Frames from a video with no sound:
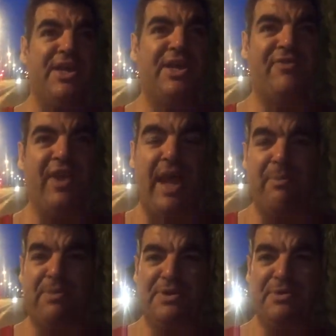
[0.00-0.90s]
if you
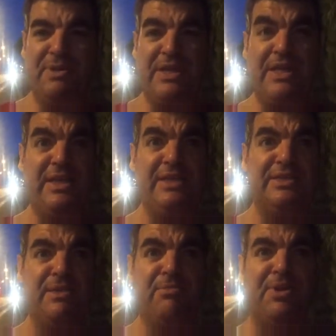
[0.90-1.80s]
happen to be
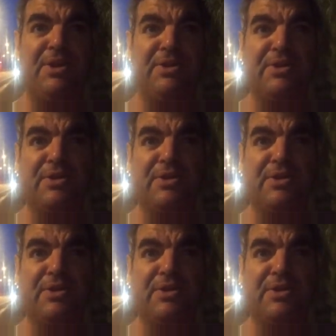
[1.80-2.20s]
somebody that